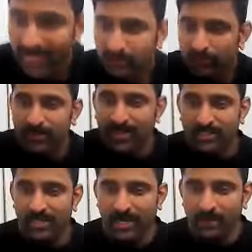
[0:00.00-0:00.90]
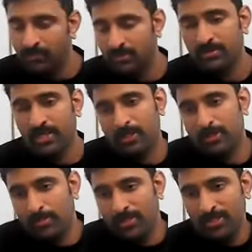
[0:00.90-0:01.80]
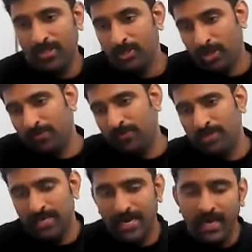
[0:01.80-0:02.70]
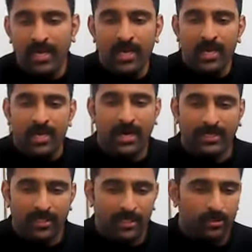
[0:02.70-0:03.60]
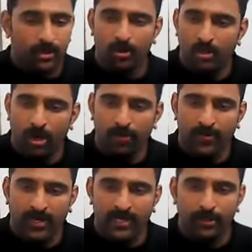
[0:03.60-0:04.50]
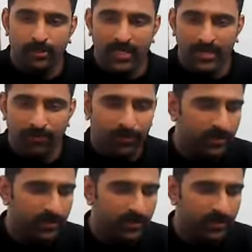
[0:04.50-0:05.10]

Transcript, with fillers: Thanks for your extra time. Thank you so much. Sorry for the delay. Right. So a lot of content to give,